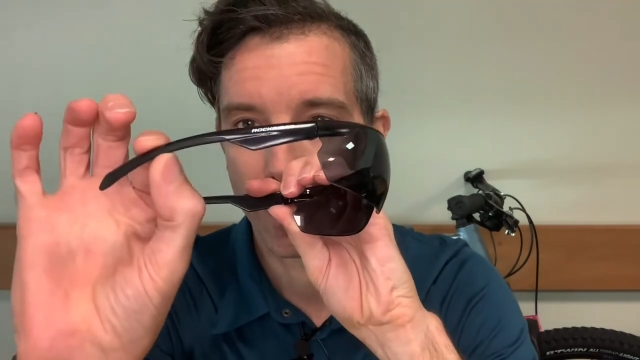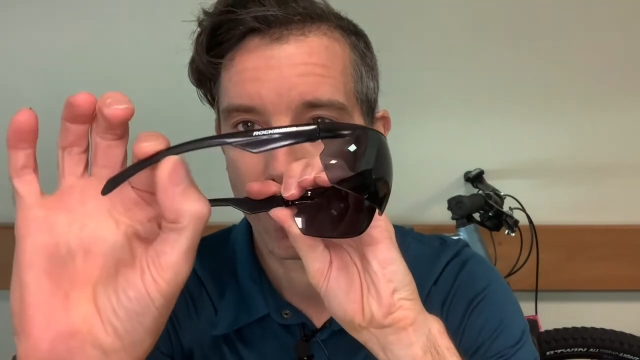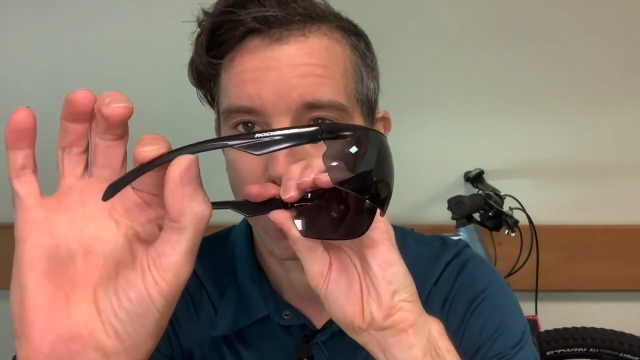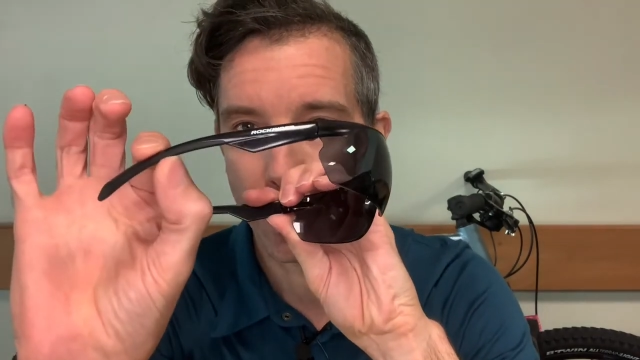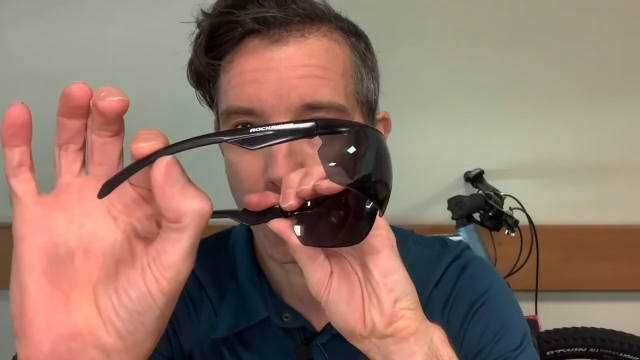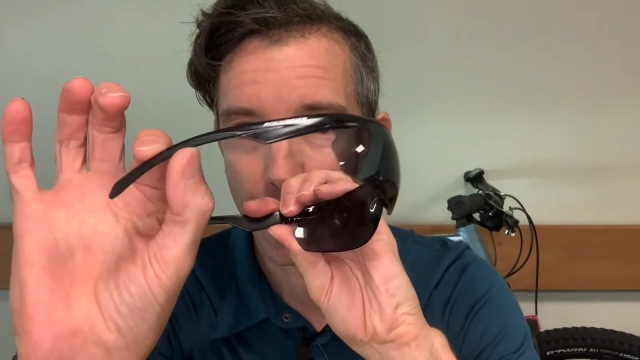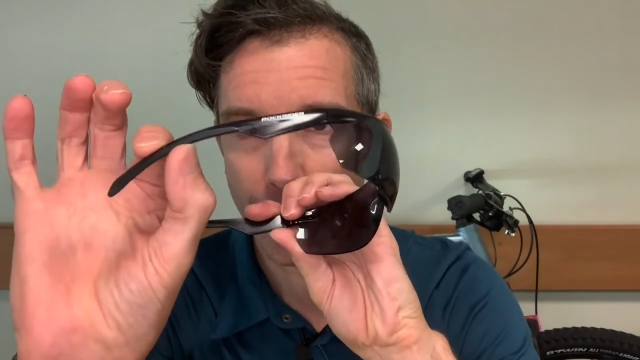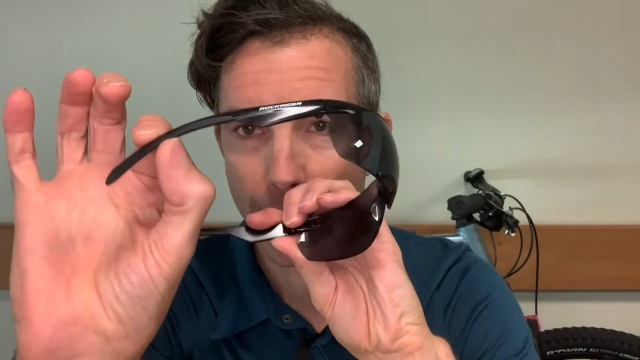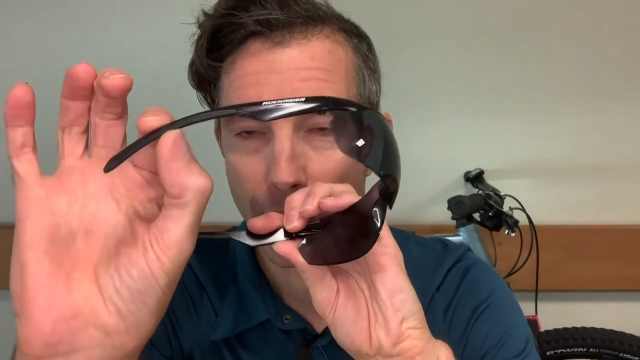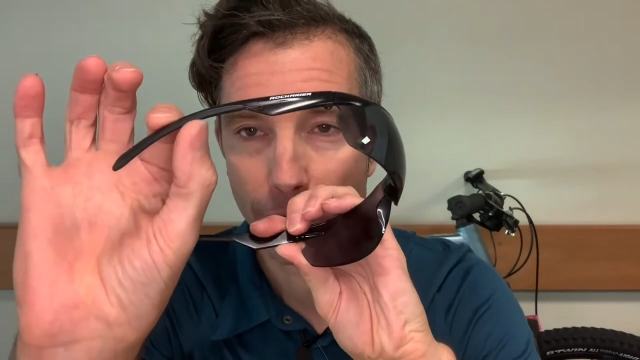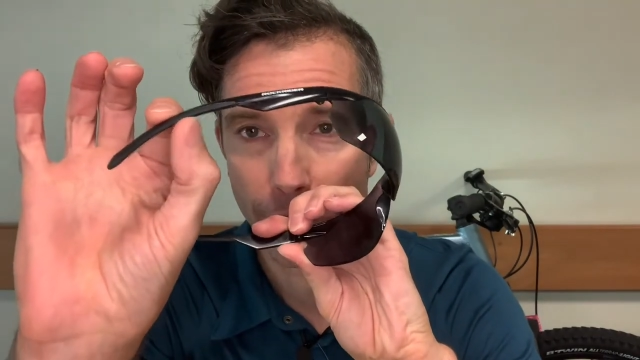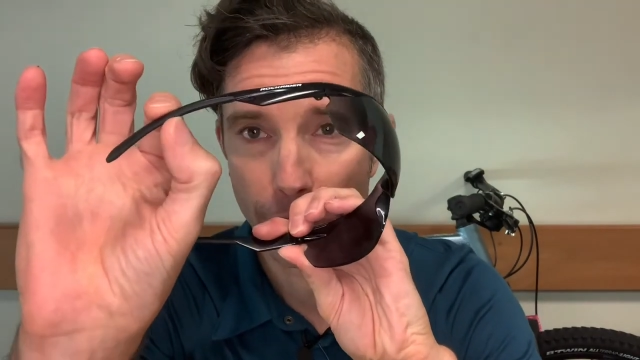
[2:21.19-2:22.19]
the, uh, the
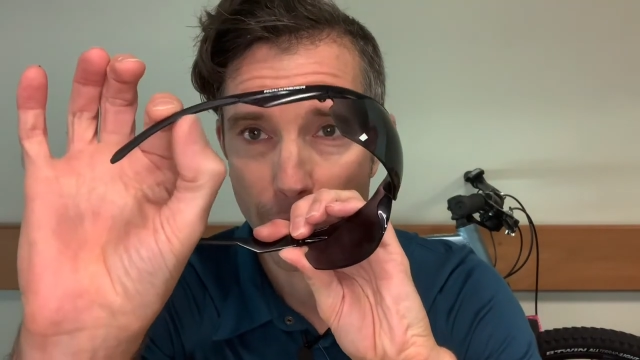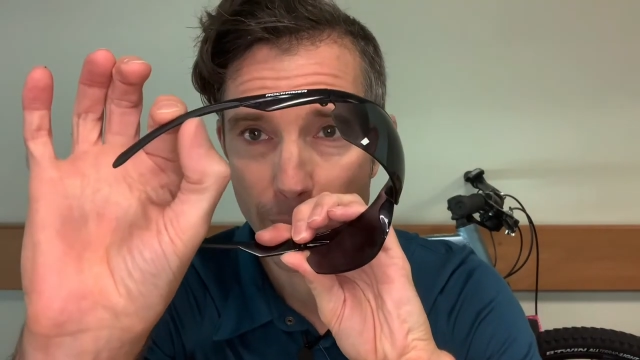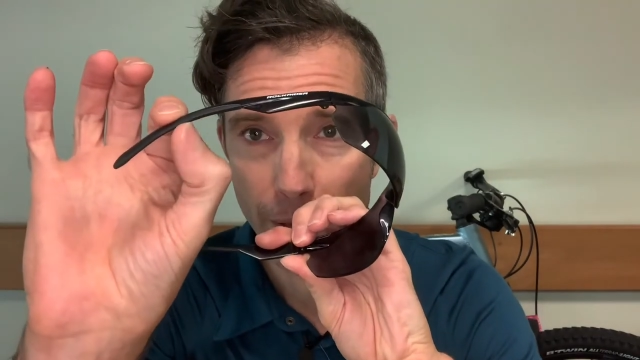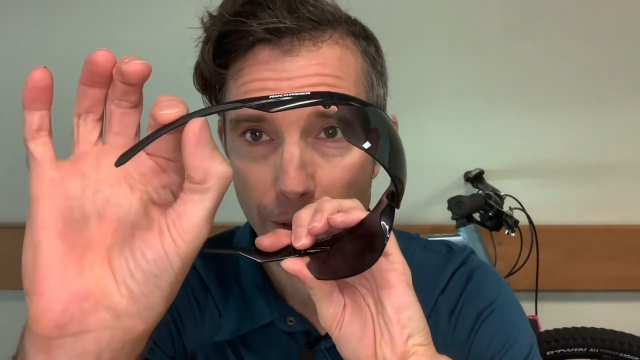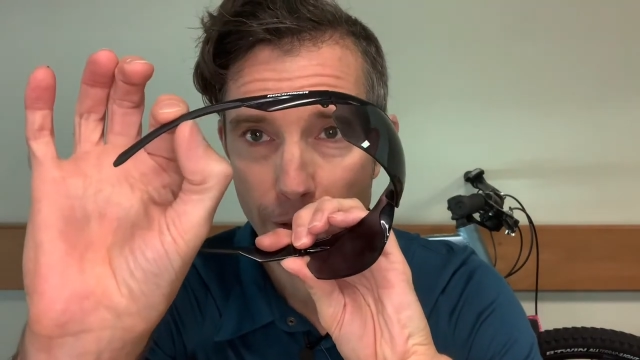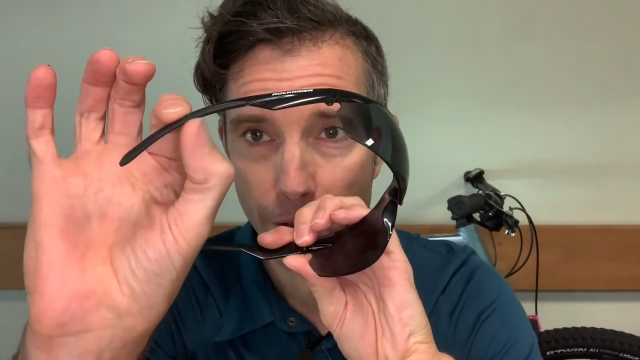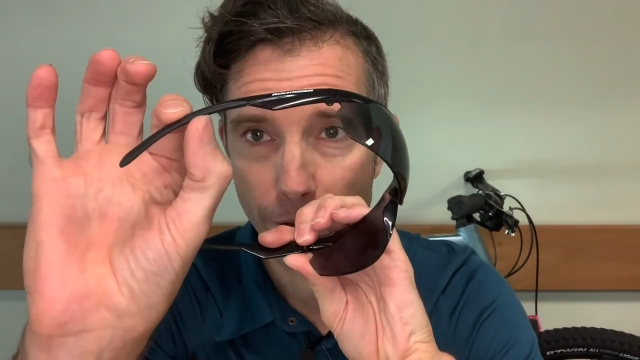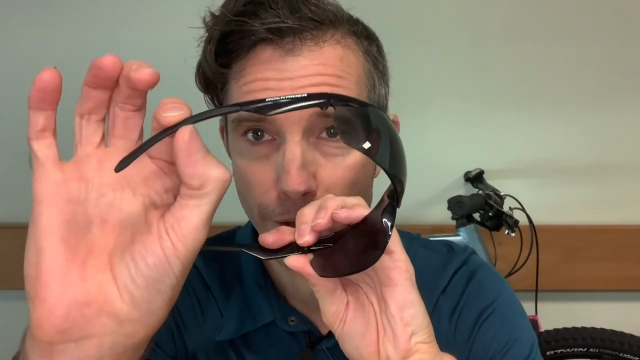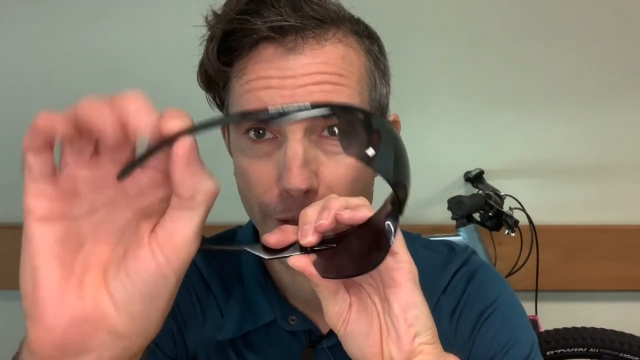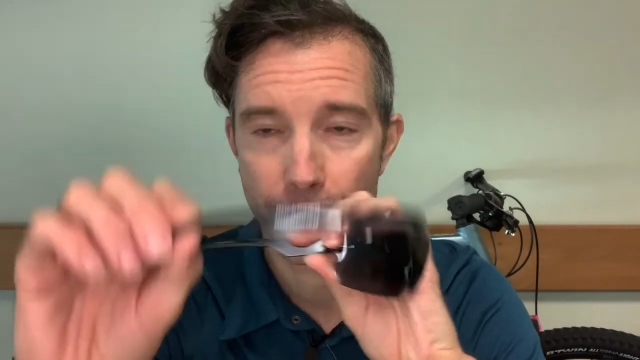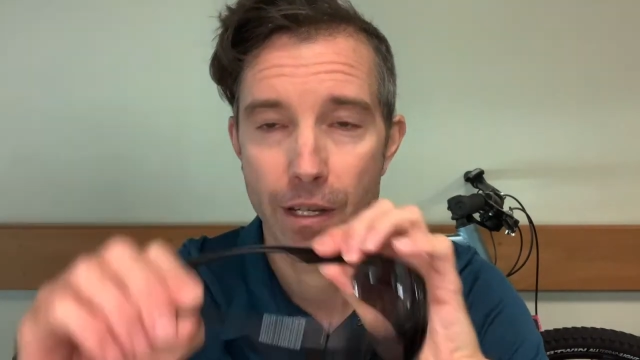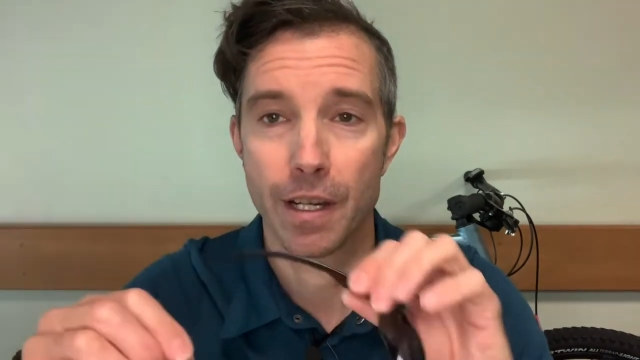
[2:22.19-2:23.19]
lovely gripper on the
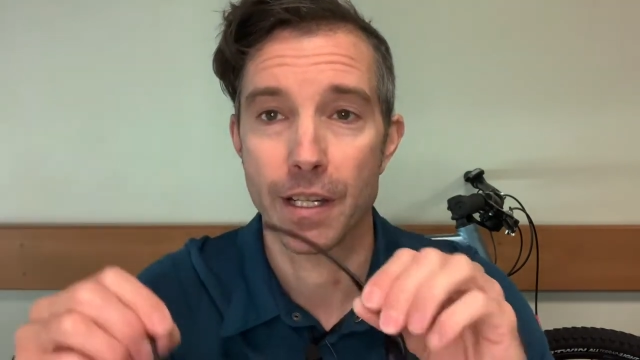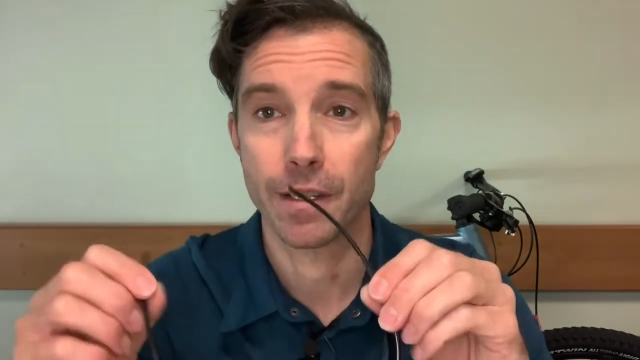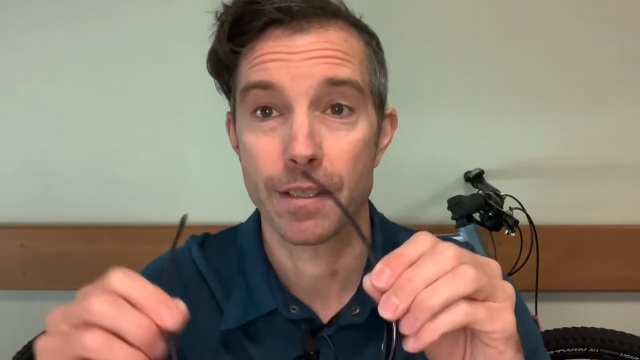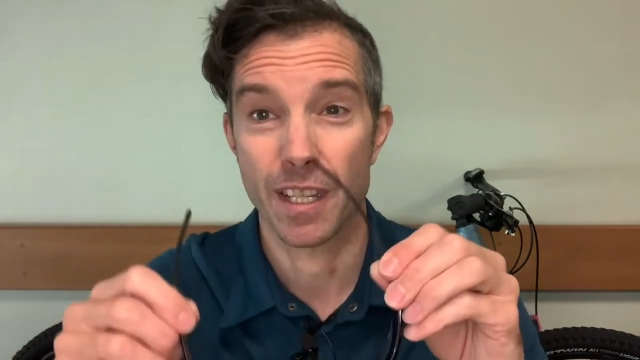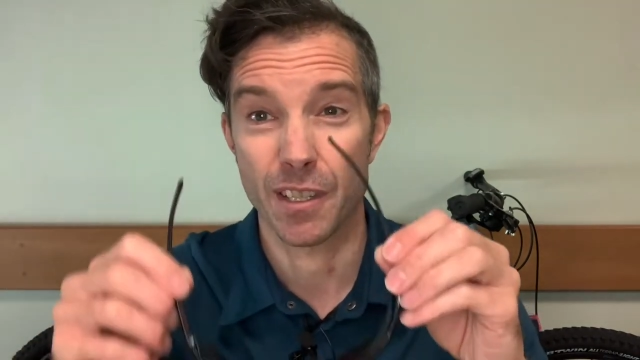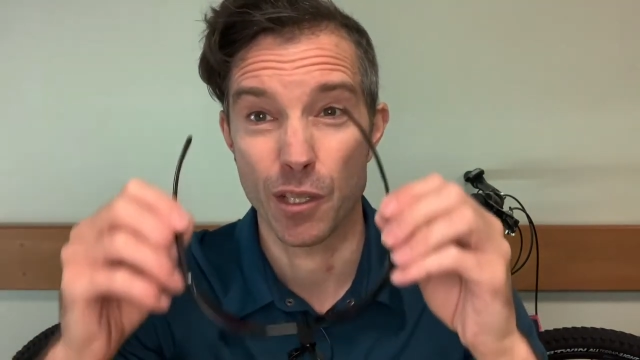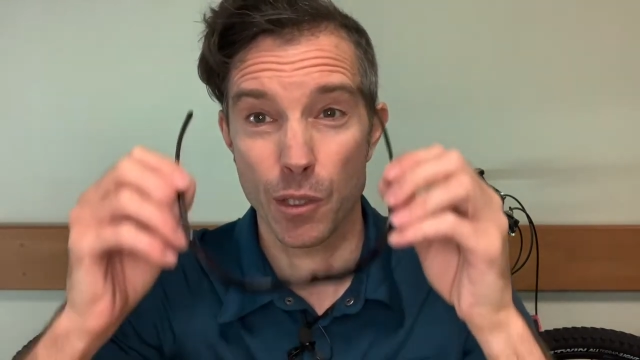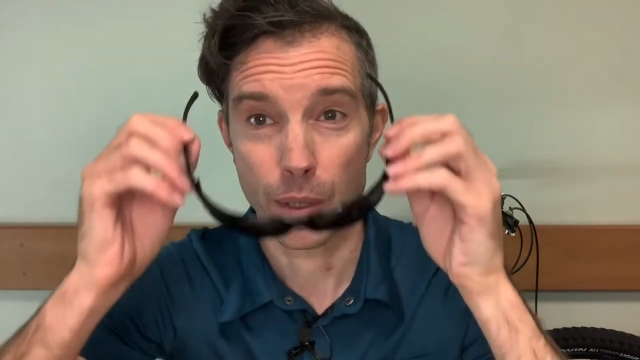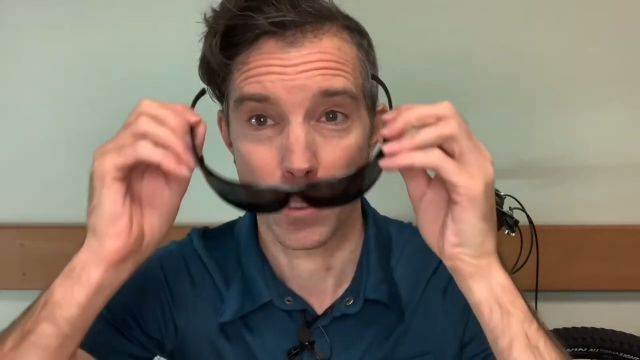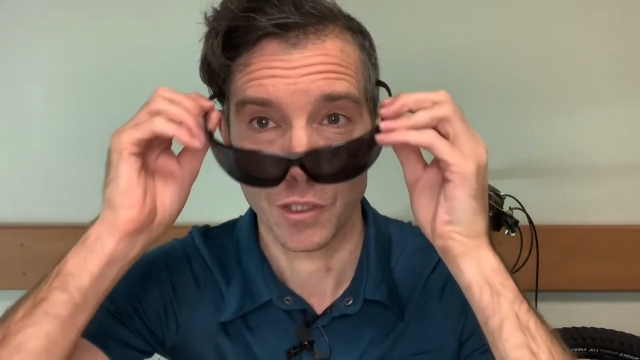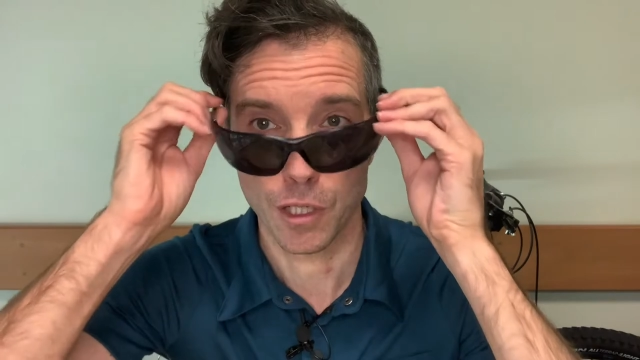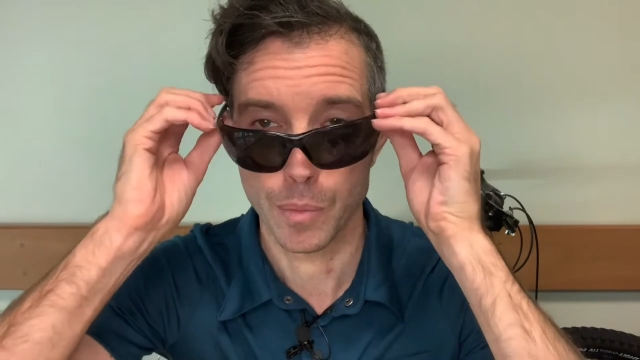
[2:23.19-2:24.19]
side doesn't do its
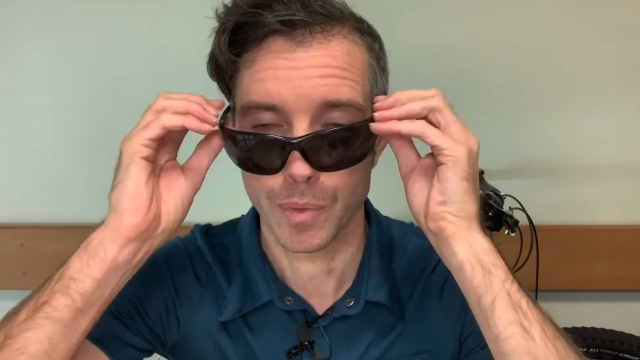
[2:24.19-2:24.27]
job.